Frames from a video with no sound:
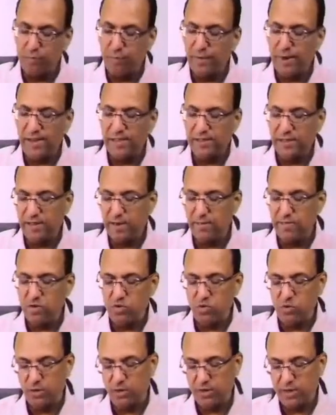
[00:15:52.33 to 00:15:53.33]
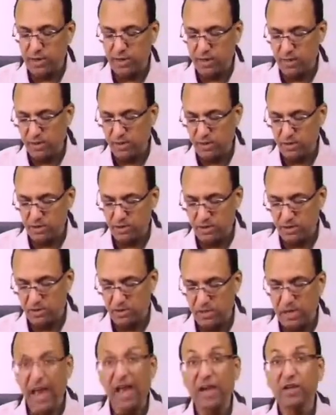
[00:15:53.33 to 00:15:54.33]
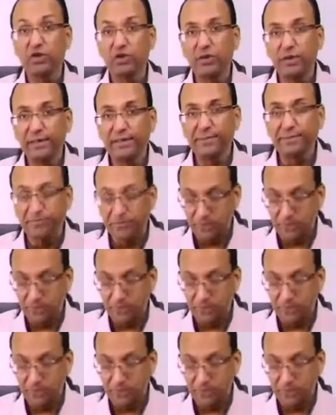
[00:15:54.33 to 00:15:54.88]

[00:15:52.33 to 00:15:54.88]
brainstem nuclei, actually.